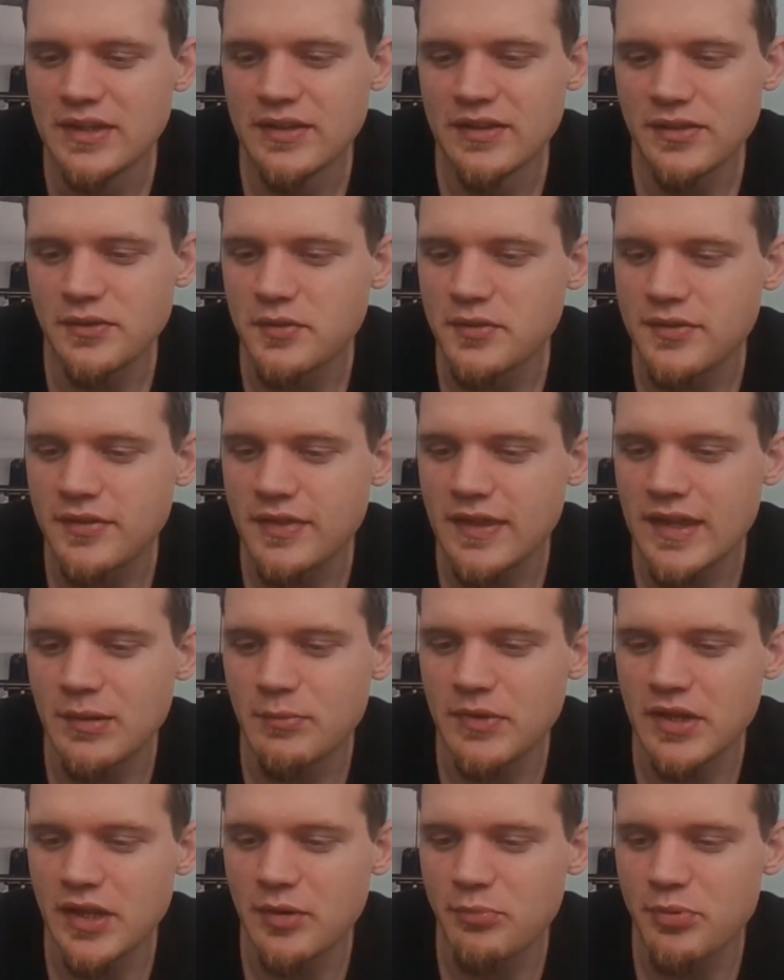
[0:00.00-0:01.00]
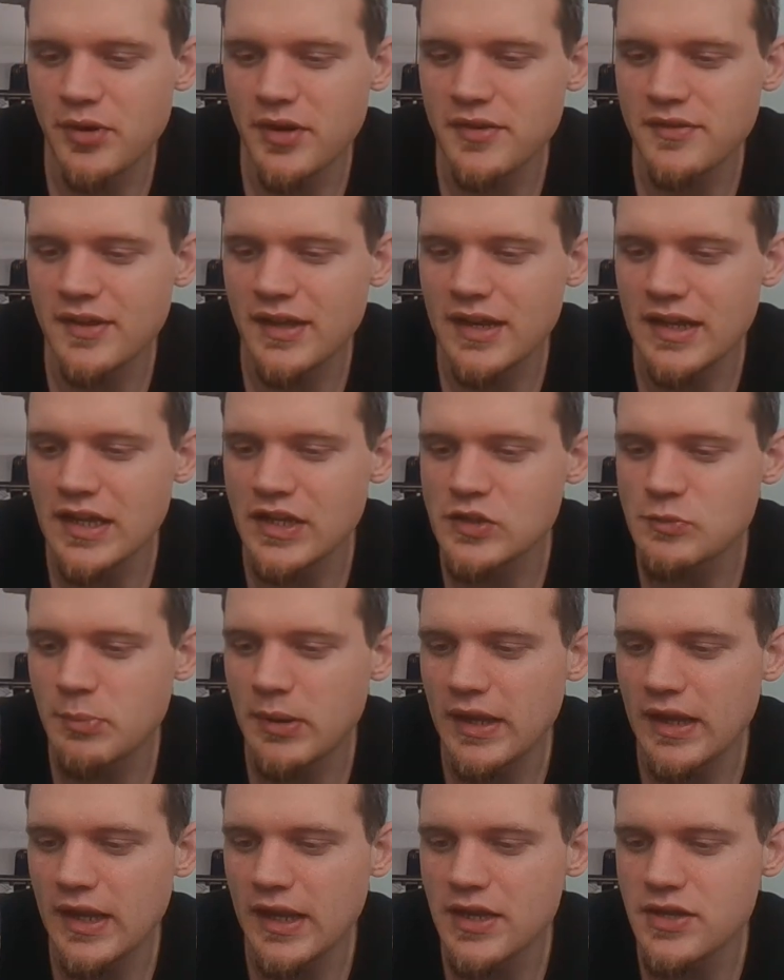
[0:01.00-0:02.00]
there's themed imprints on each
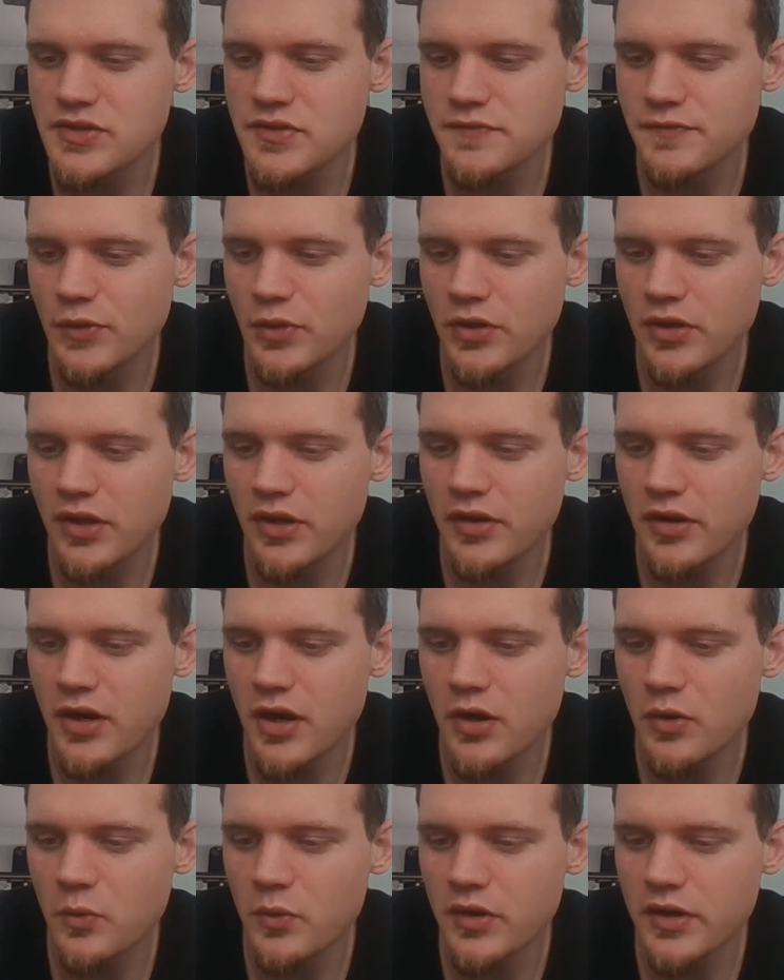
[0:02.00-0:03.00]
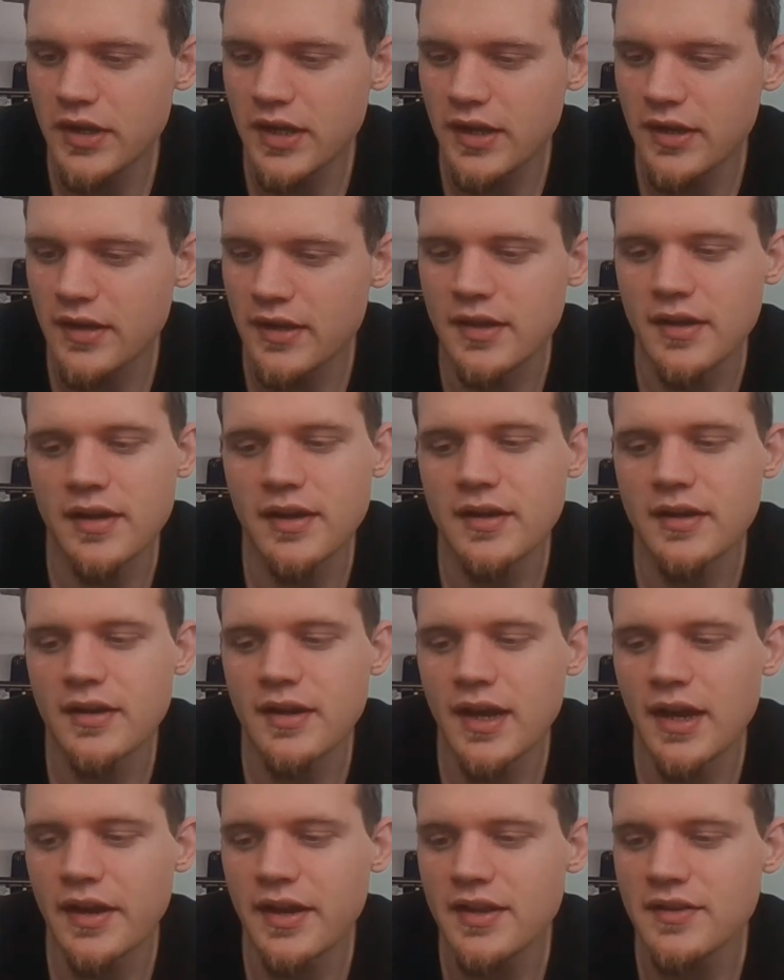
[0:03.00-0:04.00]
page, full color artwork
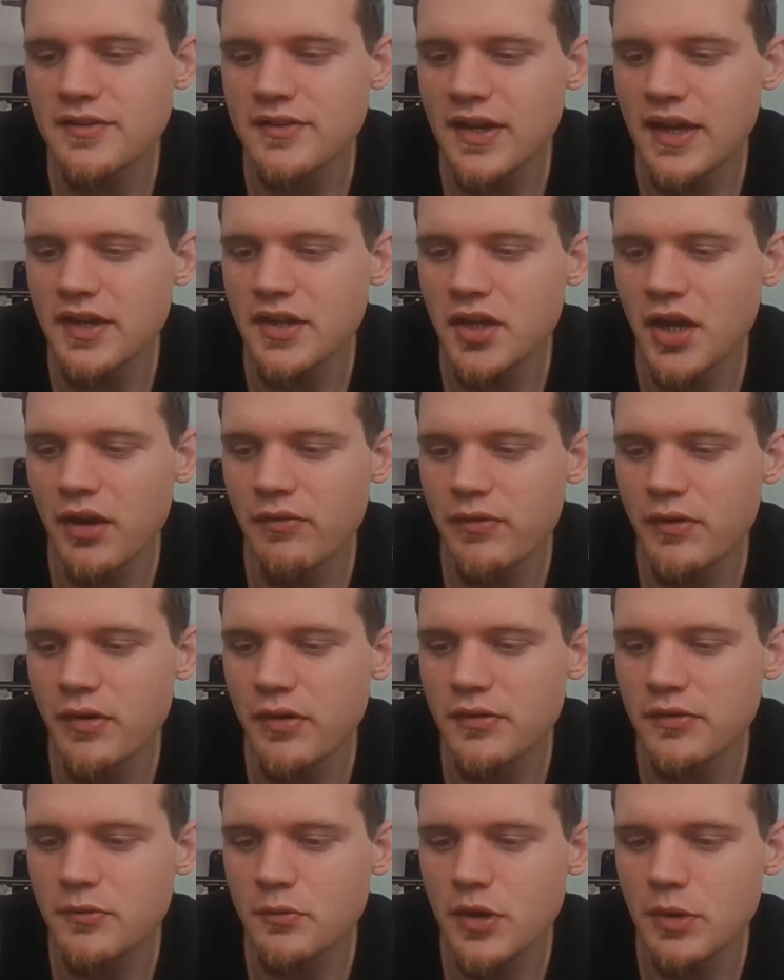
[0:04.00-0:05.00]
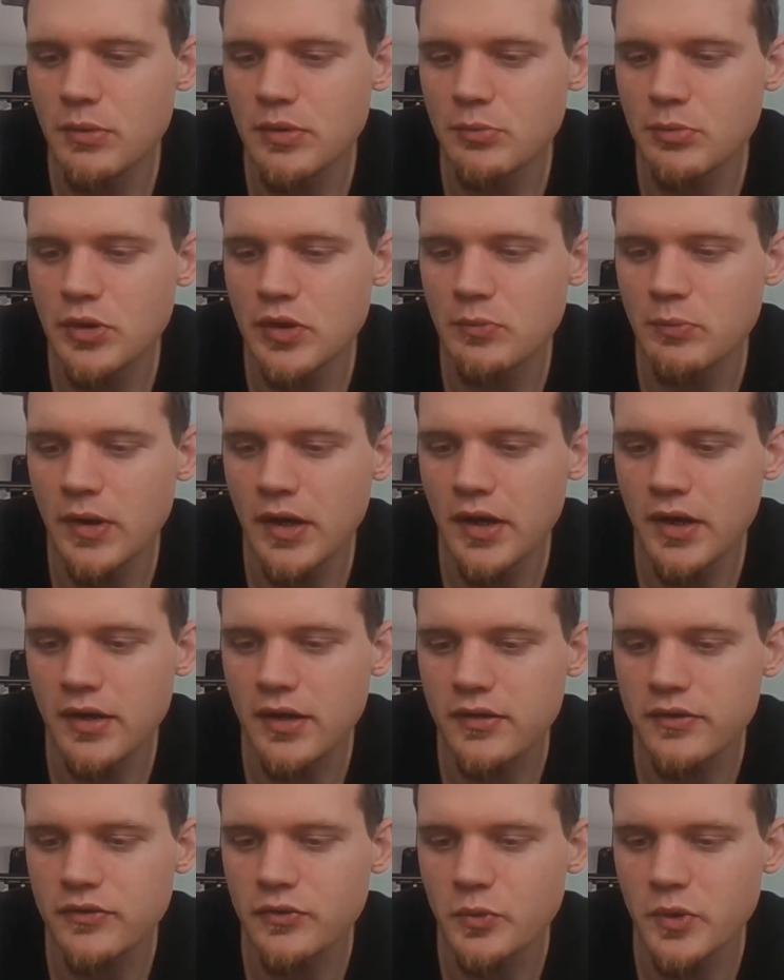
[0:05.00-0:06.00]
on inside covers, ribbon bookmark,
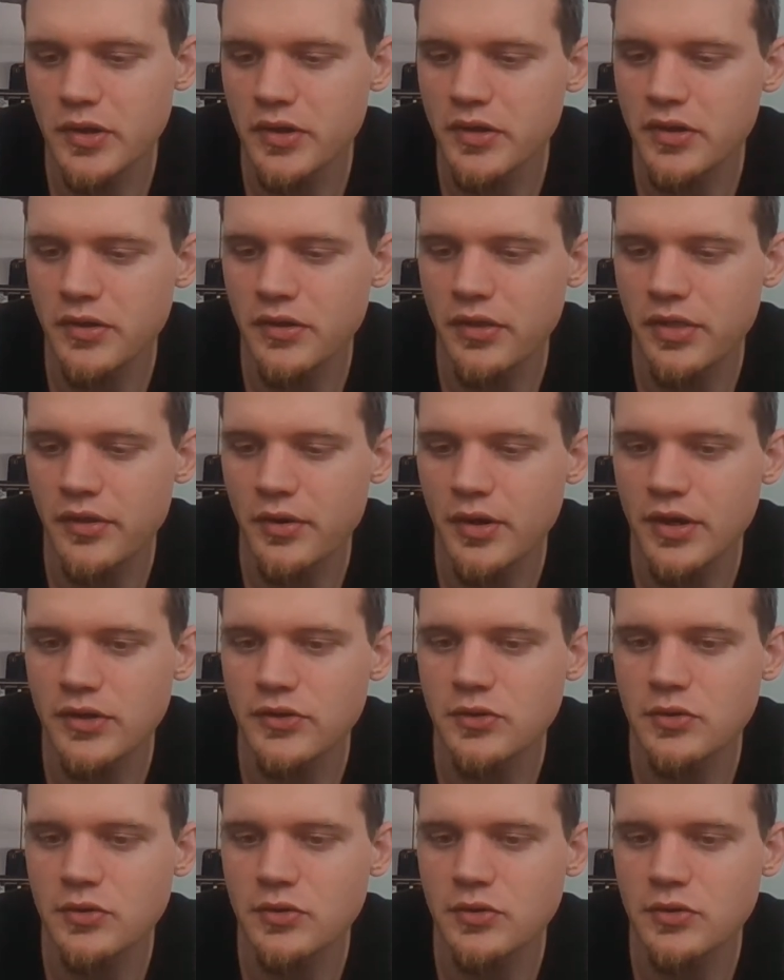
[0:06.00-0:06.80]
232